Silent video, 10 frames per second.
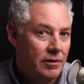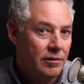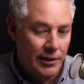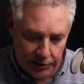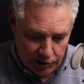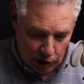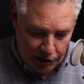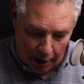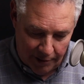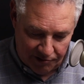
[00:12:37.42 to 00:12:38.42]
This is the
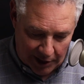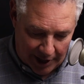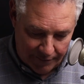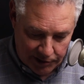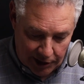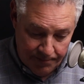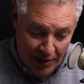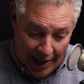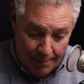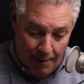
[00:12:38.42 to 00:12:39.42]
dumbest thing I've ever seen.
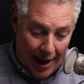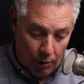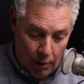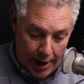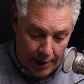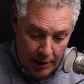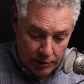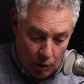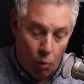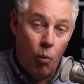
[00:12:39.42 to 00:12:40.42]
And by the way,
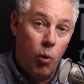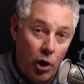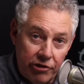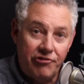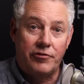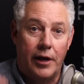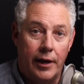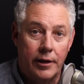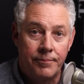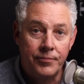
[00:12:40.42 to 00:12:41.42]
the worst
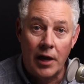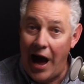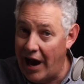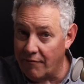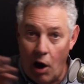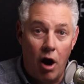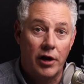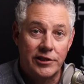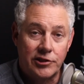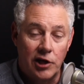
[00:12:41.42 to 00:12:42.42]
thing out of all
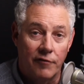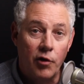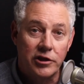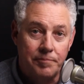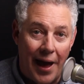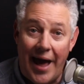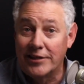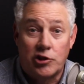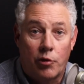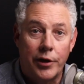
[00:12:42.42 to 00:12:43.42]
this stuff, or as bad
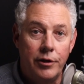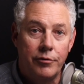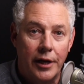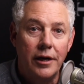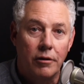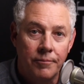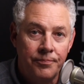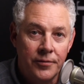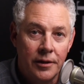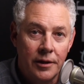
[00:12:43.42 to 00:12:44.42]
as the Green New Deal,
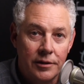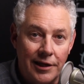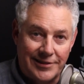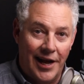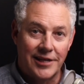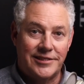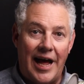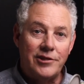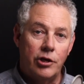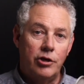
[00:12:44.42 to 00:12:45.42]
to tell us
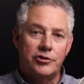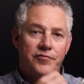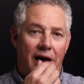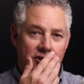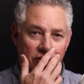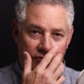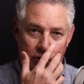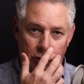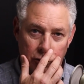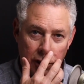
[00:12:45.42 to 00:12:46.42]
not to use fossil
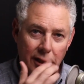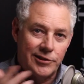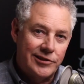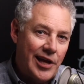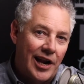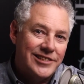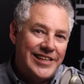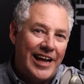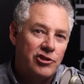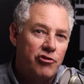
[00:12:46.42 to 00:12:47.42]
fuels, to tell us
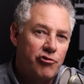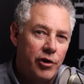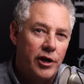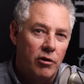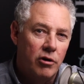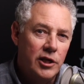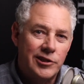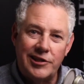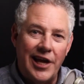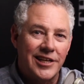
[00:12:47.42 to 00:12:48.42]
not to drill,
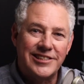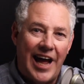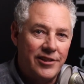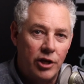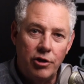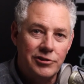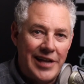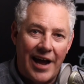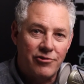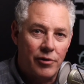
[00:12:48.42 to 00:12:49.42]
to tell us not to use
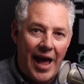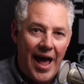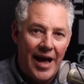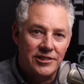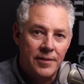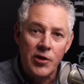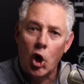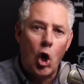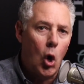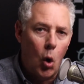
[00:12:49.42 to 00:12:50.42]
natural gas,
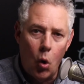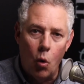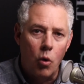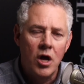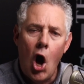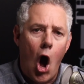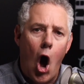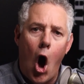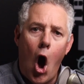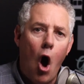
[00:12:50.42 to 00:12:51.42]
coal,
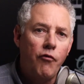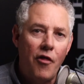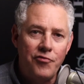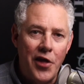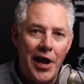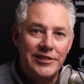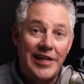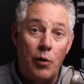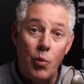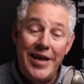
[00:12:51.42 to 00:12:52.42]
all the things
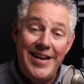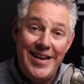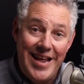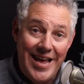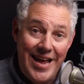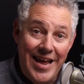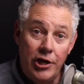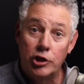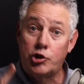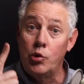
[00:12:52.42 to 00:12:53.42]
that we
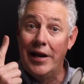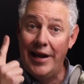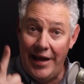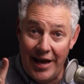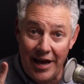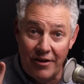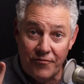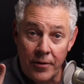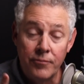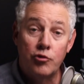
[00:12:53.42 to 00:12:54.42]
need to
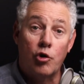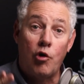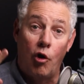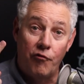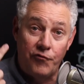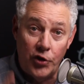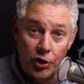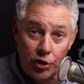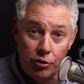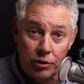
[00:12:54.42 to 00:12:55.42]
live, to grow
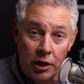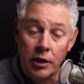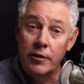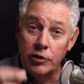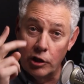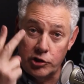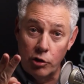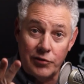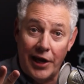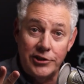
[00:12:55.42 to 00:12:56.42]
food. The
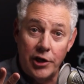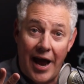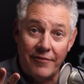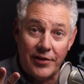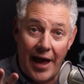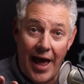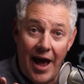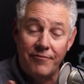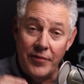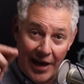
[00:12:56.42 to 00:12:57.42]
two things you have to
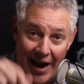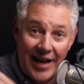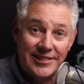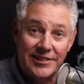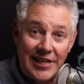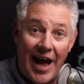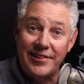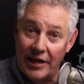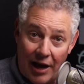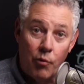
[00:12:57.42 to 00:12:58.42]
have in our
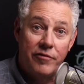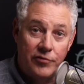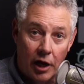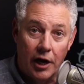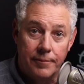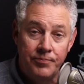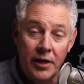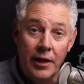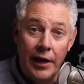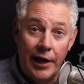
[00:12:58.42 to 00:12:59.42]
society that we've done
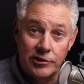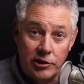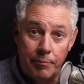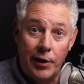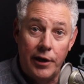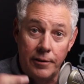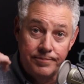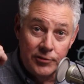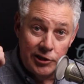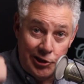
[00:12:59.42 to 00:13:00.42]
is to be
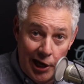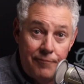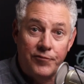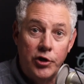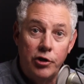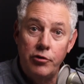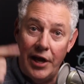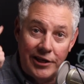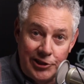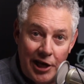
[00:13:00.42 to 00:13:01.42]
cheap food
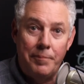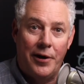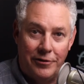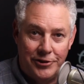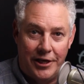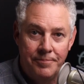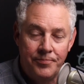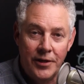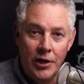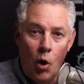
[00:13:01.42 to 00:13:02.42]
and cheap energy.
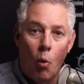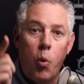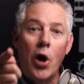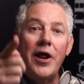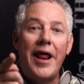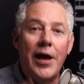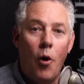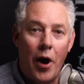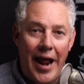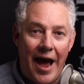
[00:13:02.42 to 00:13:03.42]
What are they
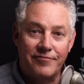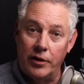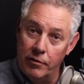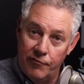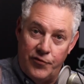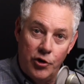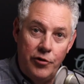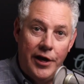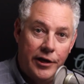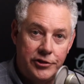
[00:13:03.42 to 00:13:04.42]
going after? Food
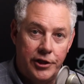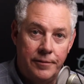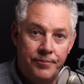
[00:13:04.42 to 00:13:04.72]
and energy.